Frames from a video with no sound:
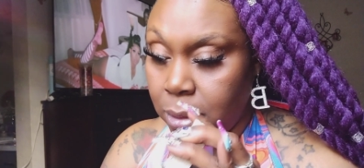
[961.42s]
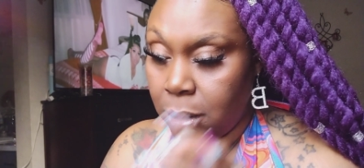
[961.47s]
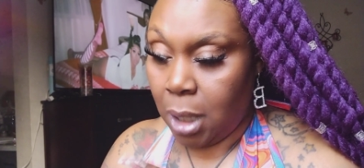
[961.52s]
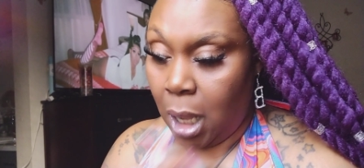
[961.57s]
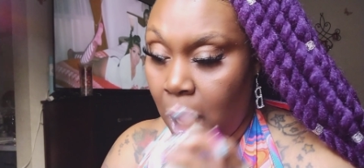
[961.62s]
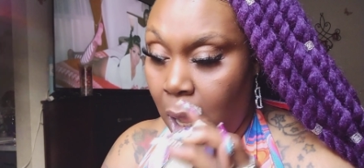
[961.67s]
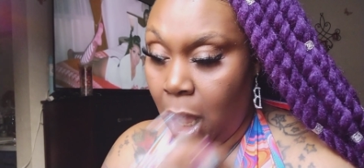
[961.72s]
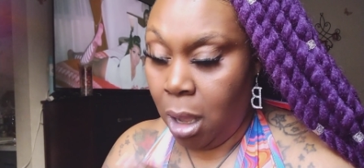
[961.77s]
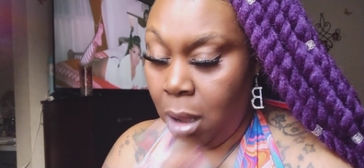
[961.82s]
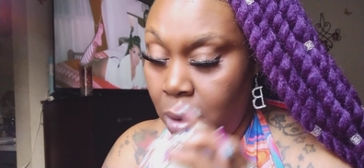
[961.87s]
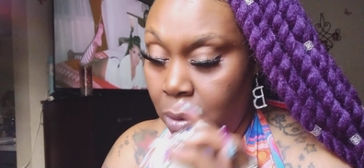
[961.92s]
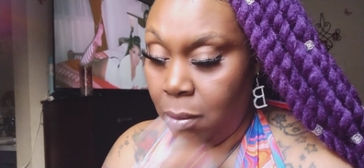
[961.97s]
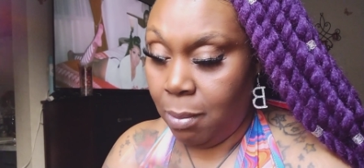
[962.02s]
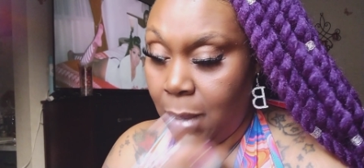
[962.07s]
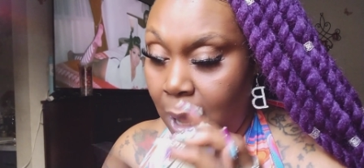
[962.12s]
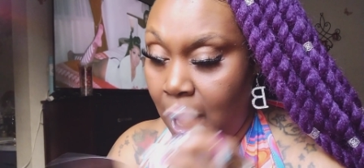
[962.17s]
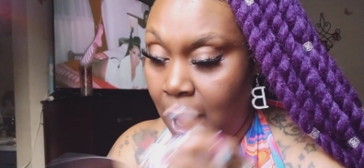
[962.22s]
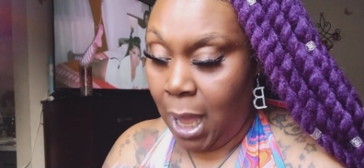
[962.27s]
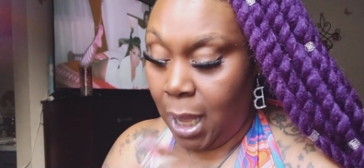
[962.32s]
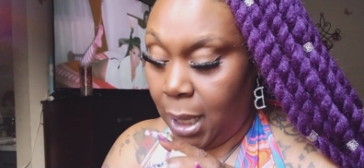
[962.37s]
Oh
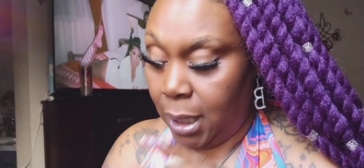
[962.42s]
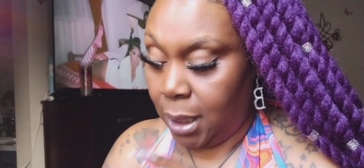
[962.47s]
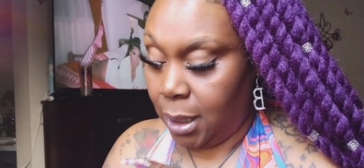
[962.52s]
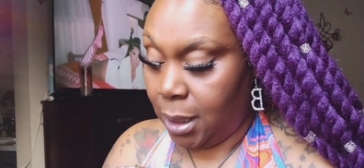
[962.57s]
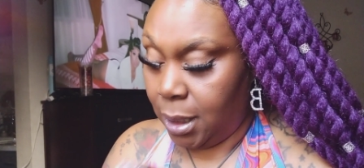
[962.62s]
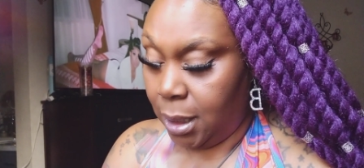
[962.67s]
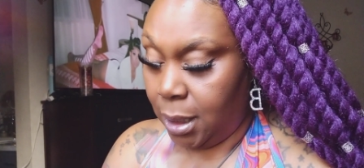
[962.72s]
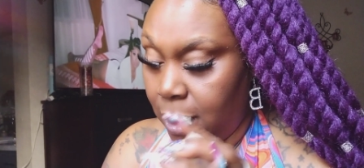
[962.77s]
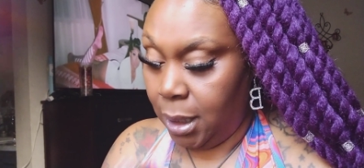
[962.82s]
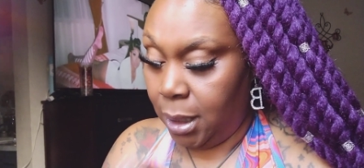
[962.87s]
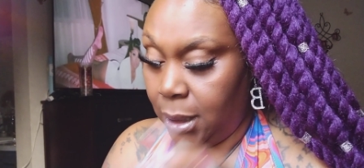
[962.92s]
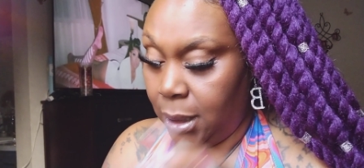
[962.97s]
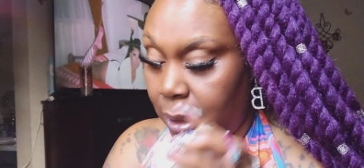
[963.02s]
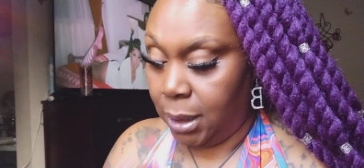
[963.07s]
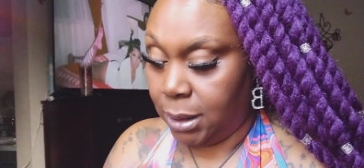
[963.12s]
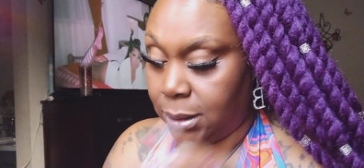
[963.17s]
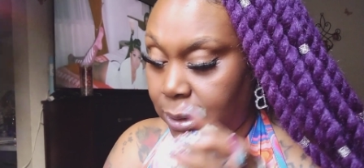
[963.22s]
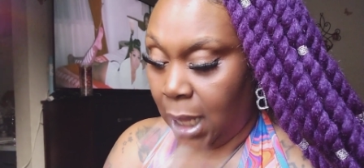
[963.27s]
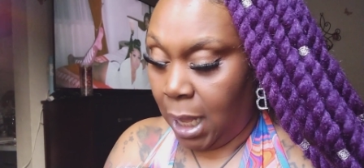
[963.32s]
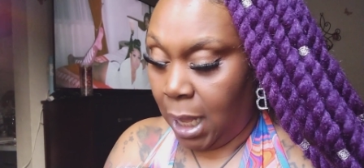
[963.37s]
my
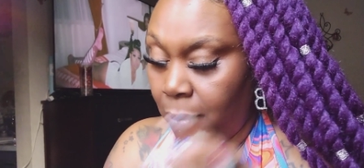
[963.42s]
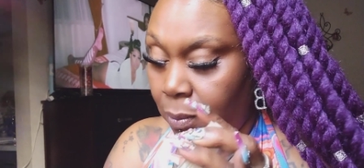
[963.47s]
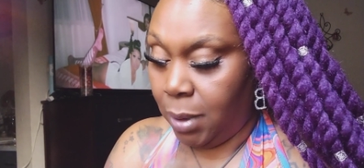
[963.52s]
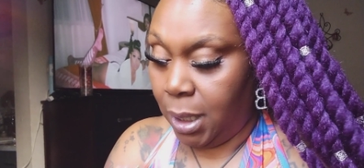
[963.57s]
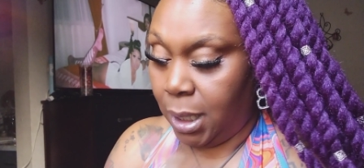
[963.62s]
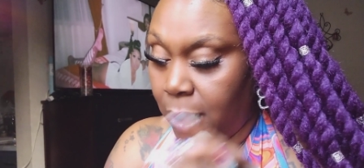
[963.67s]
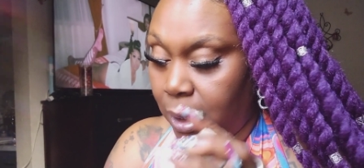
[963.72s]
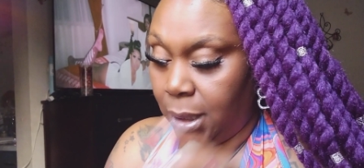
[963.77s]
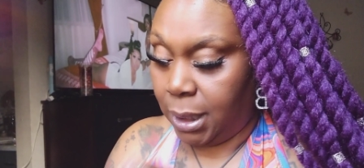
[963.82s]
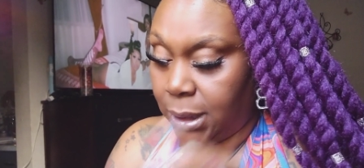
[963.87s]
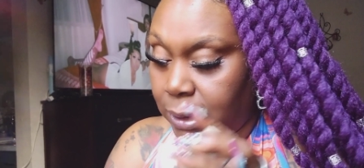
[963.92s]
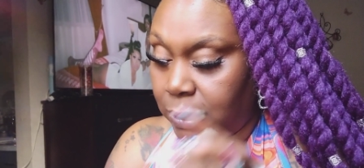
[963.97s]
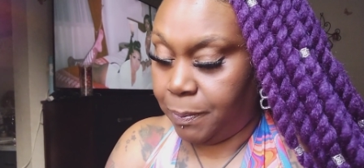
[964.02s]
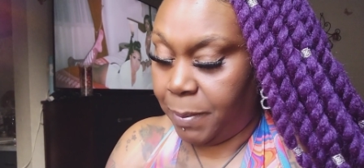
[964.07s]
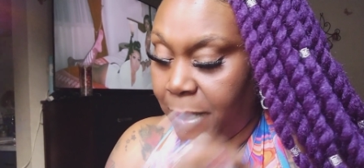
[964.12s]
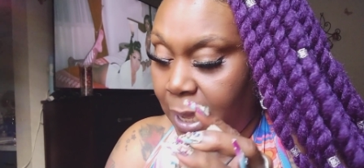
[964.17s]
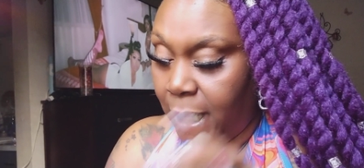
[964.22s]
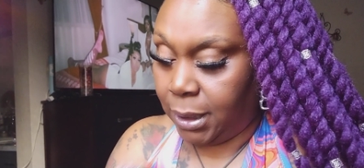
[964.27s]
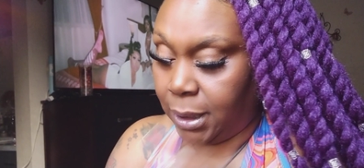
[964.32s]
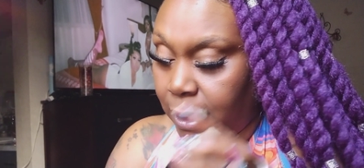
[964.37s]
goodness. I wasn't
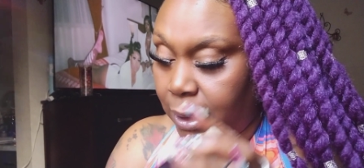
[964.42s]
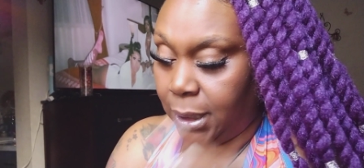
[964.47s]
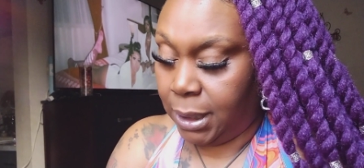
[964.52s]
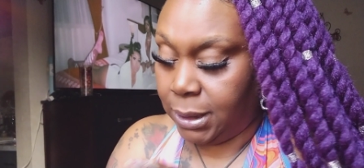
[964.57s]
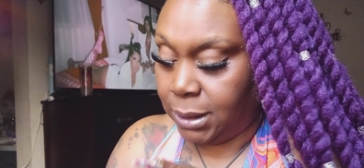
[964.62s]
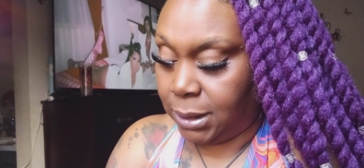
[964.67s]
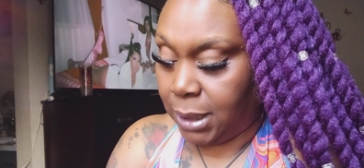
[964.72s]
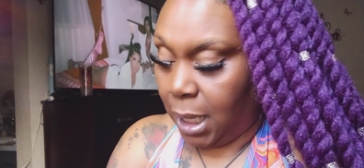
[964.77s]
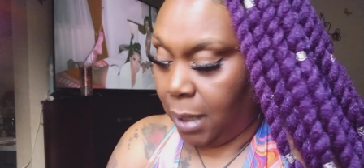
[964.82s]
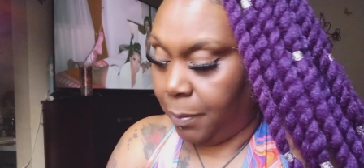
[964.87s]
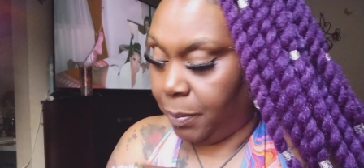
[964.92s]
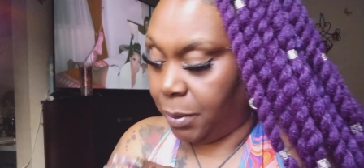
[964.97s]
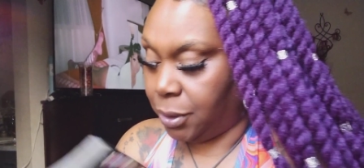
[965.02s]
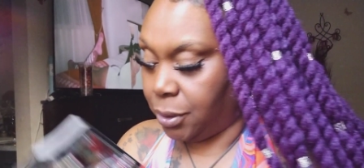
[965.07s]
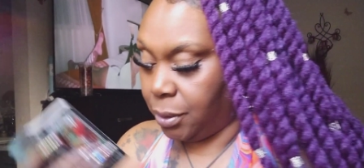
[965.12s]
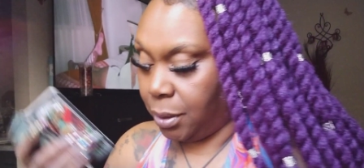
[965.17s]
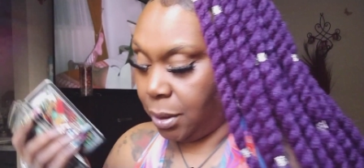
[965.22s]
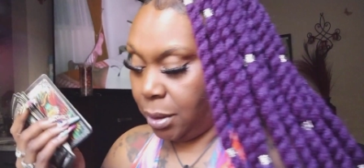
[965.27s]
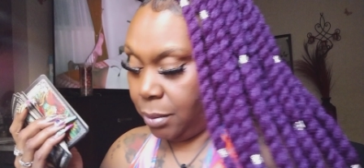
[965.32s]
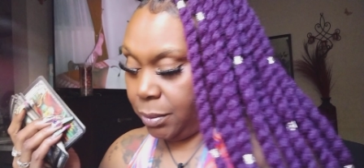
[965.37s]
expecting this type of
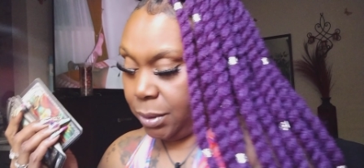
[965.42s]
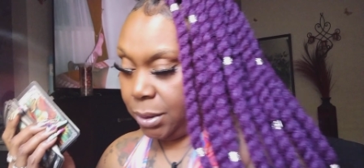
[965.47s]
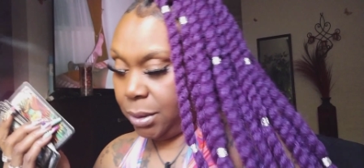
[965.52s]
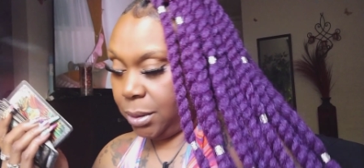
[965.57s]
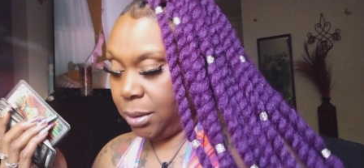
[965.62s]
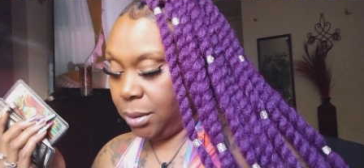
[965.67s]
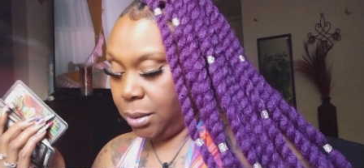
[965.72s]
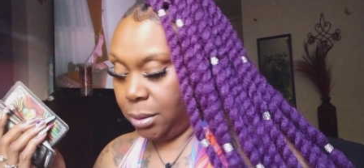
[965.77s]
drama.